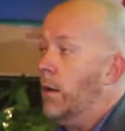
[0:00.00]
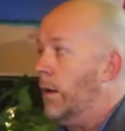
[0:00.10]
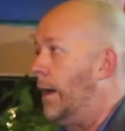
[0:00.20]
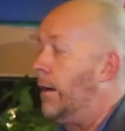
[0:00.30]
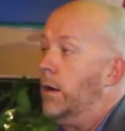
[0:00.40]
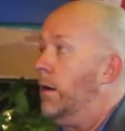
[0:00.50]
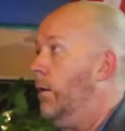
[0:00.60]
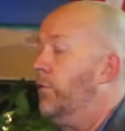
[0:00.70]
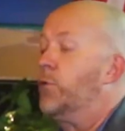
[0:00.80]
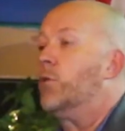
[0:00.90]
Like,
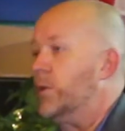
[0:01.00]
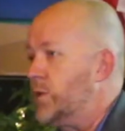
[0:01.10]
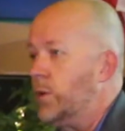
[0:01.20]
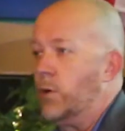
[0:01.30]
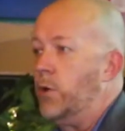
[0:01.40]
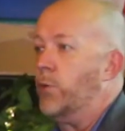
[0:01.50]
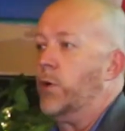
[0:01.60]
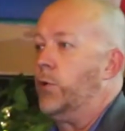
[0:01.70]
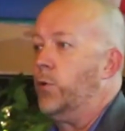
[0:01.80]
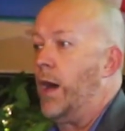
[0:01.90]
uh, of course, you know, you
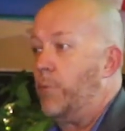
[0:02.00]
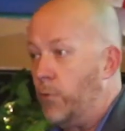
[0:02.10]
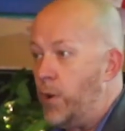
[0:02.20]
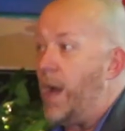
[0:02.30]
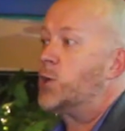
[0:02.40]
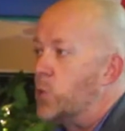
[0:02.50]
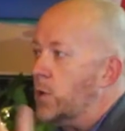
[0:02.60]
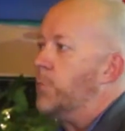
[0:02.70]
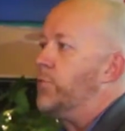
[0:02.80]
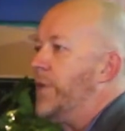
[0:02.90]
want to do that. But we
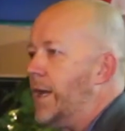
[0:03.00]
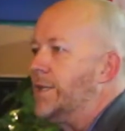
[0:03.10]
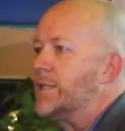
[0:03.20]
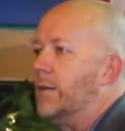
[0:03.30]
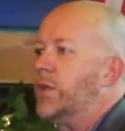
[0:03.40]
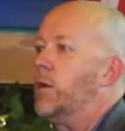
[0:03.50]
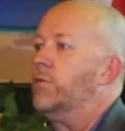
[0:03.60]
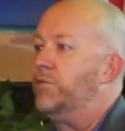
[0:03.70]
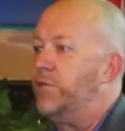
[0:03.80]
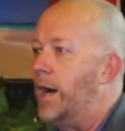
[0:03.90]
actually are providing something
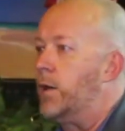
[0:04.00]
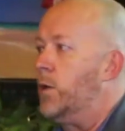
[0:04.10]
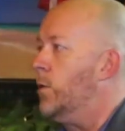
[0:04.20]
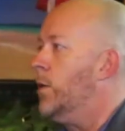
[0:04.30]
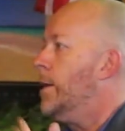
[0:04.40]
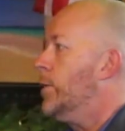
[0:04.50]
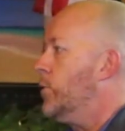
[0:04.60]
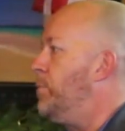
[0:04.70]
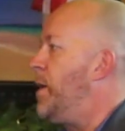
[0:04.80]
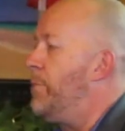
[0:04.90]
of value
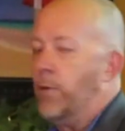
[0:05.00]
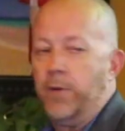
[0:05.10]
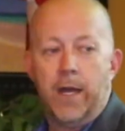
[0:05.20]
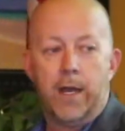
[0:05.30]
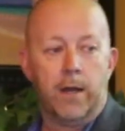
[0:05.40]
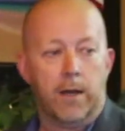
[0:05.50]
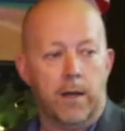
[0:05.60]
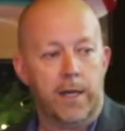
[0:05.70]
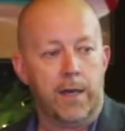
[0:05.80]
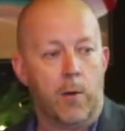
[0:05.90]
to people in that, uh,
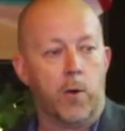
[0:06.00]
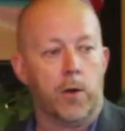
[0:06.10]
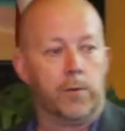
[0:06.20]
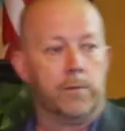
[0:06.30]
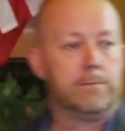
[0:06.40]
in that world.